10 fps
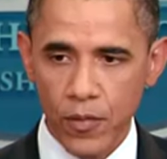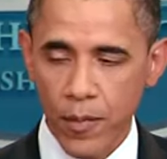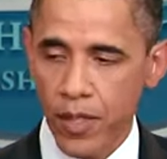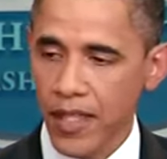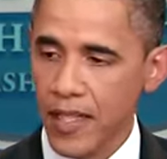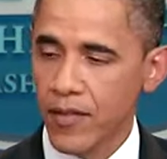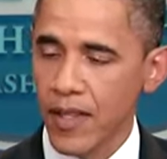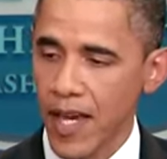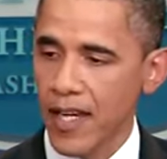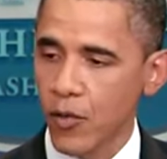We
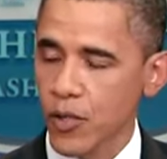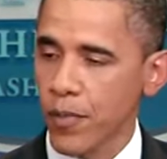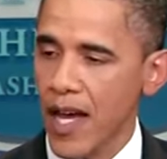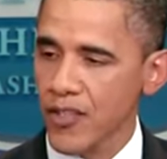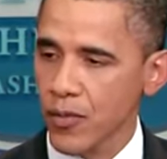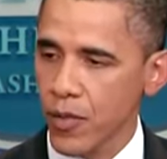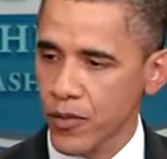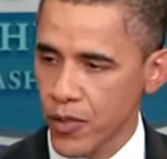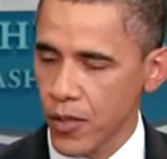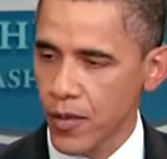believed that it was
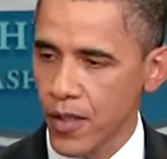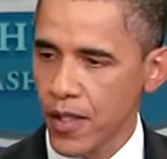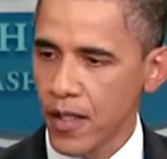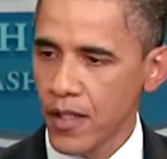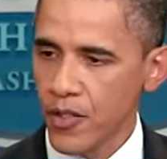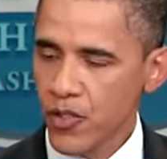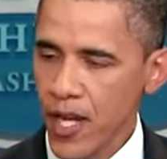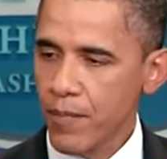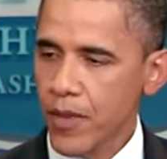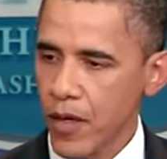possible to
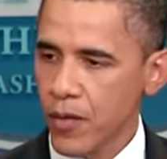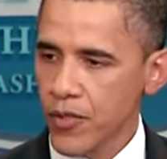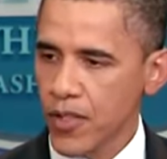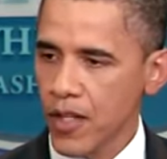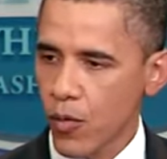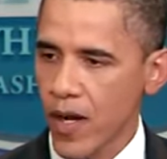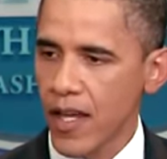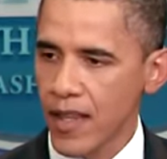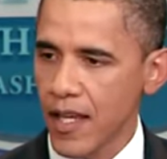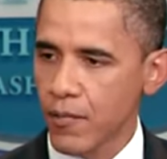shape those in a
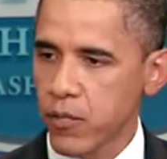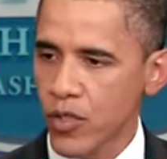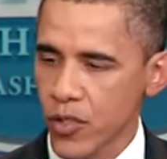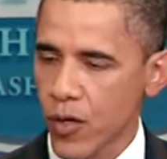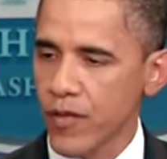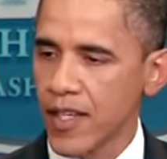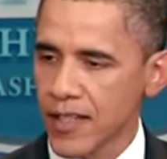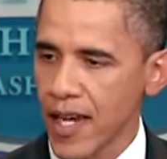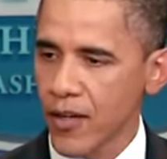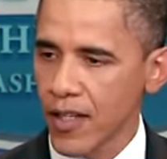way that preserved
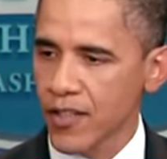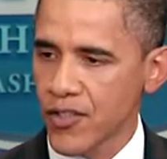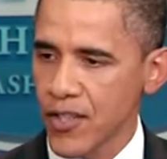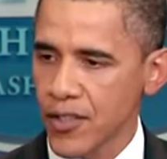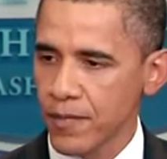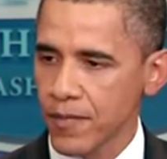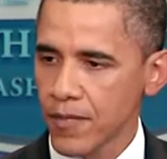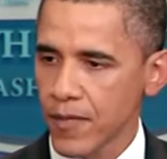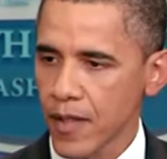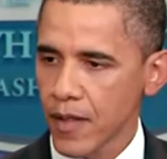the integrity of the system,
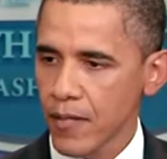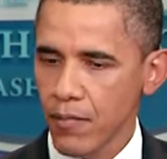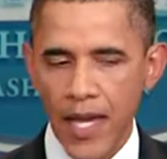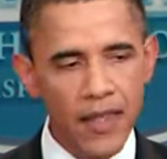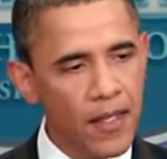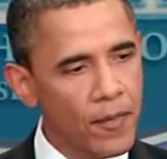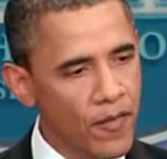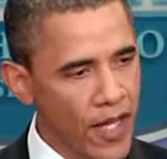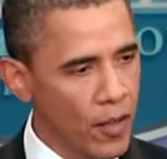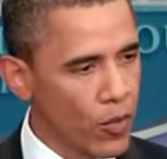made
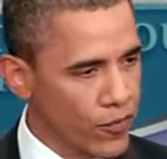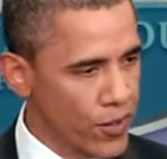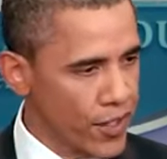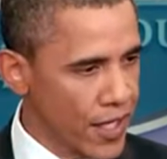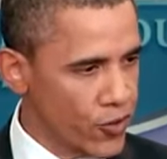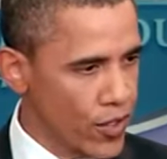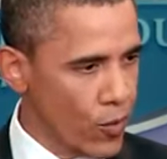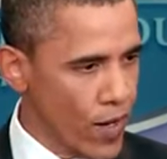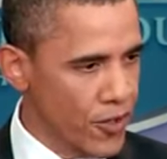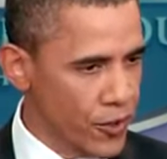them available for the next
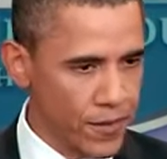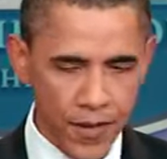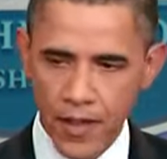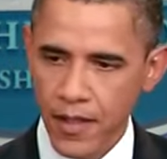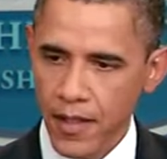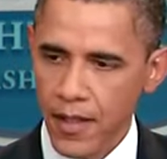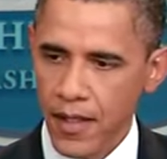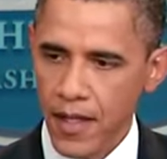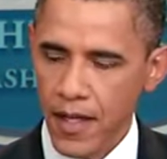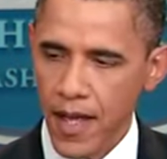generation,
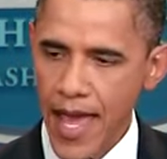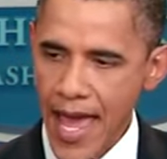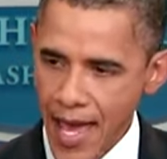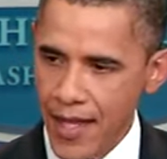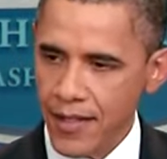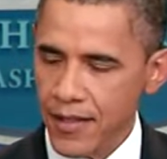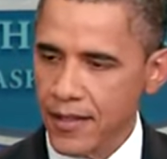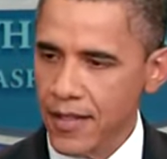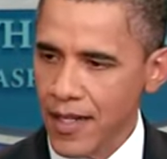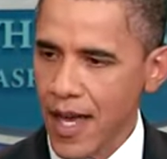and
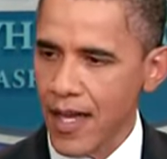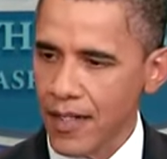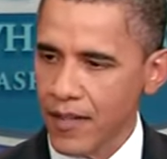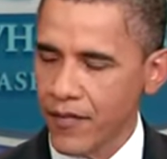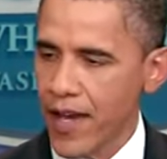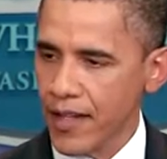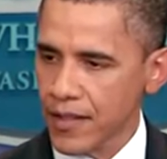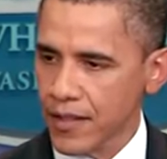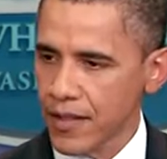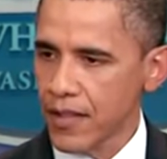did not
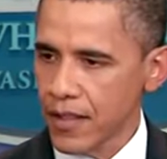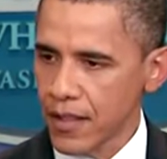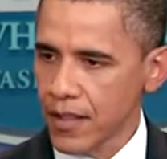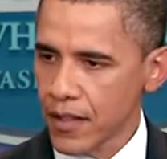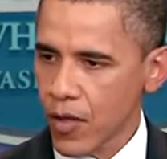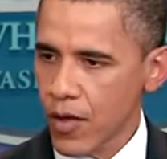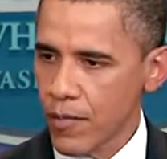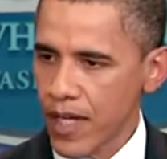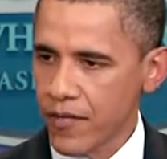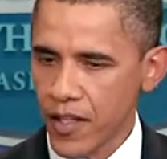affect
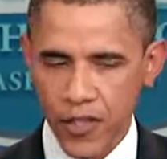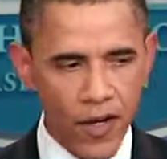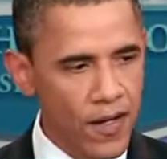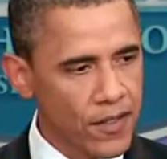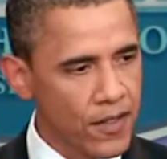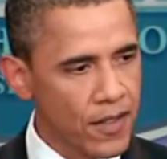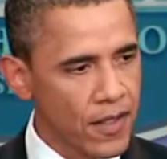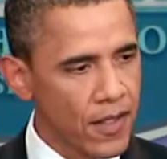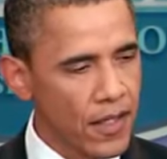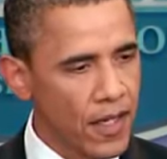current beneficiaries
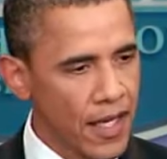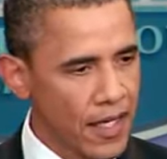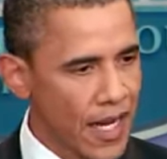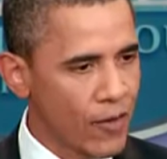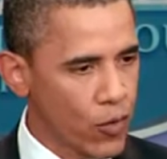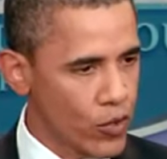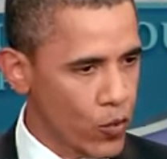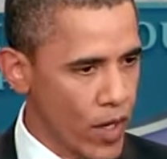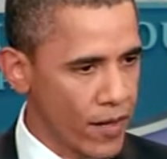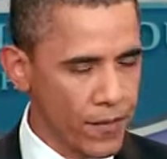in an
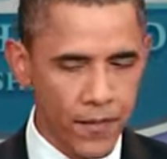adverse way.